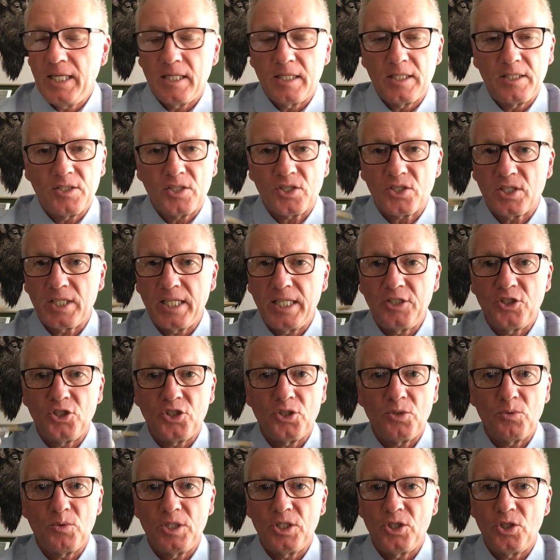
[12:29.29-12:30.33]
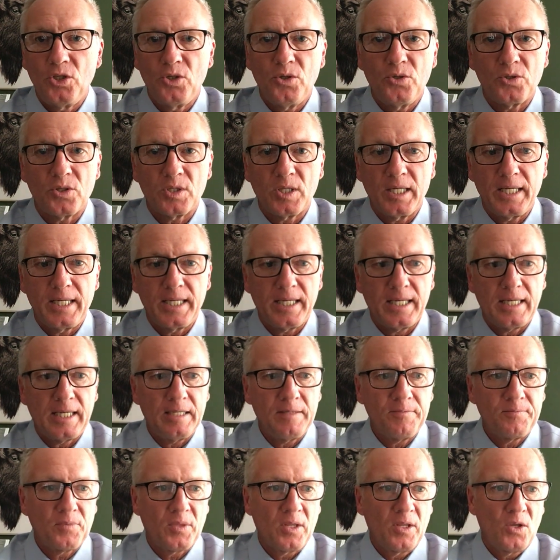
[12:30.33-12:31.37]
can send you a newsletter,
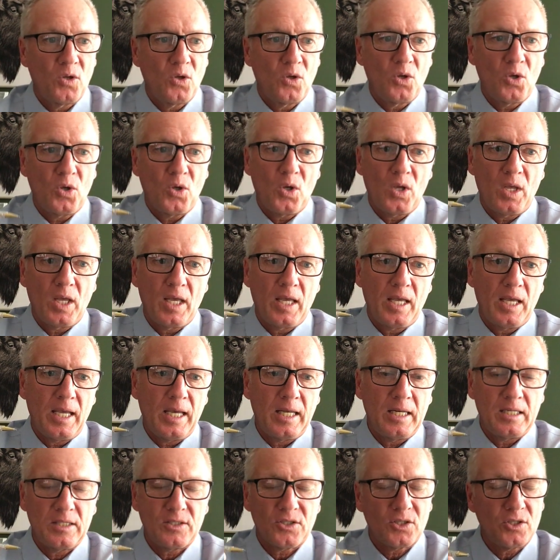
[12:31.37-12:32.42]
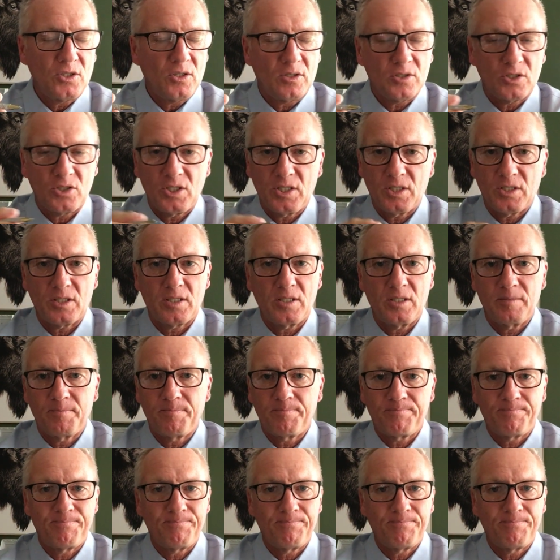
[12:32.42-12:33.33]
and it's not just a,